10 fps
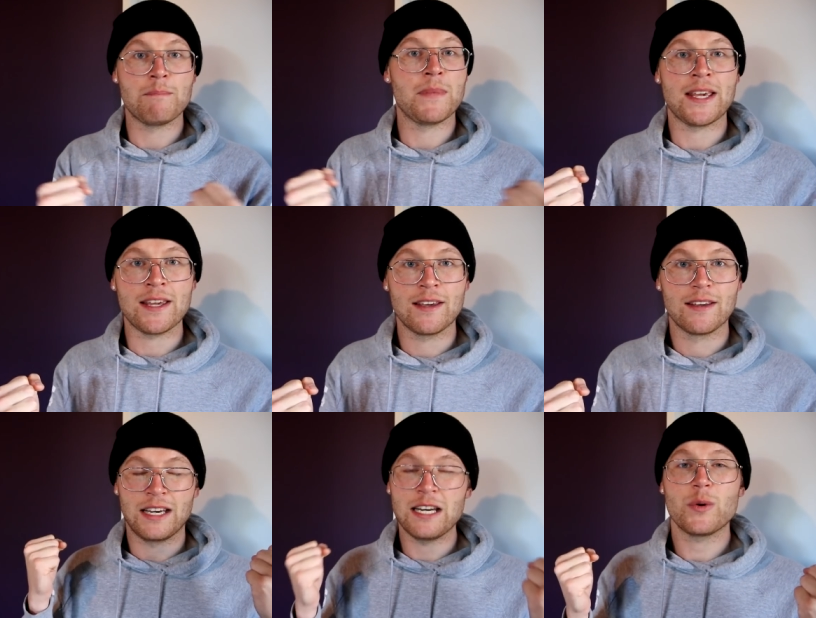me.
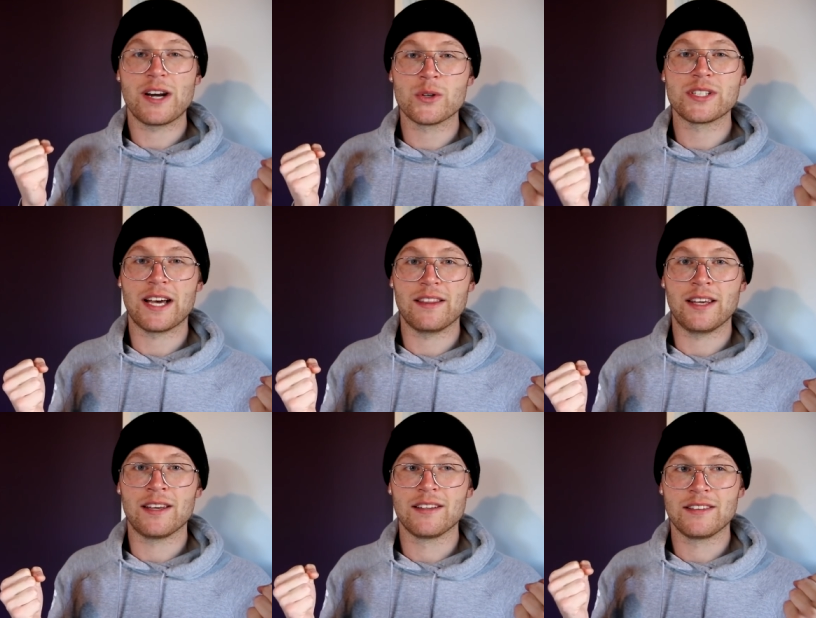And anyone else out
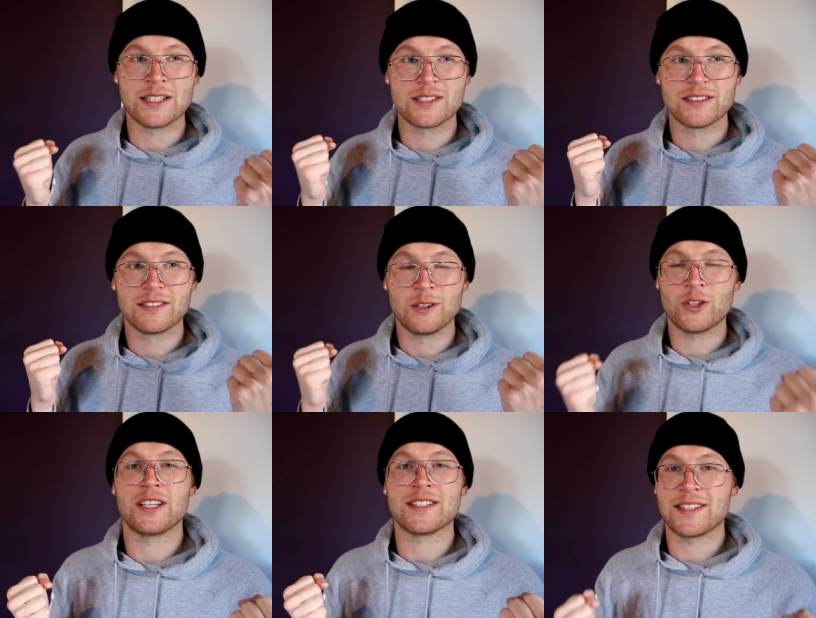there that's
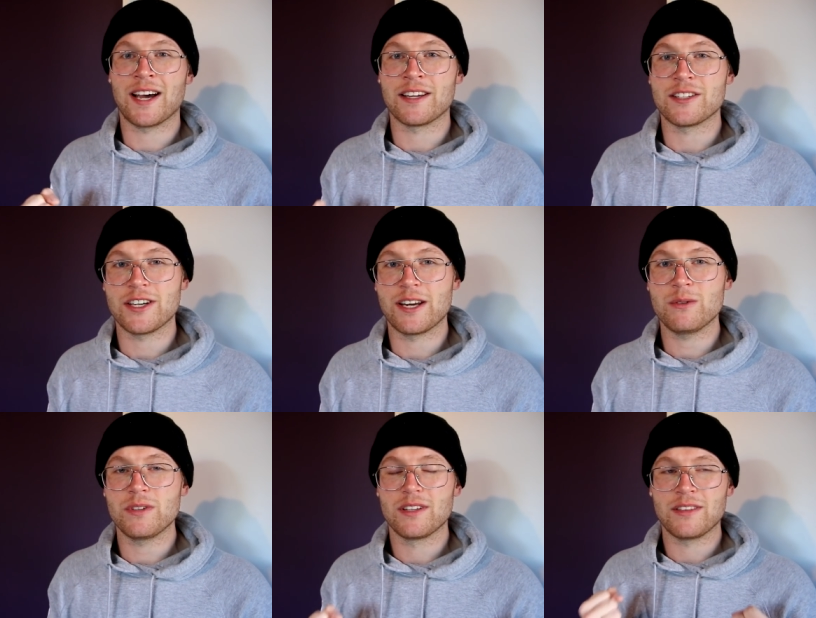looking at starting a channel,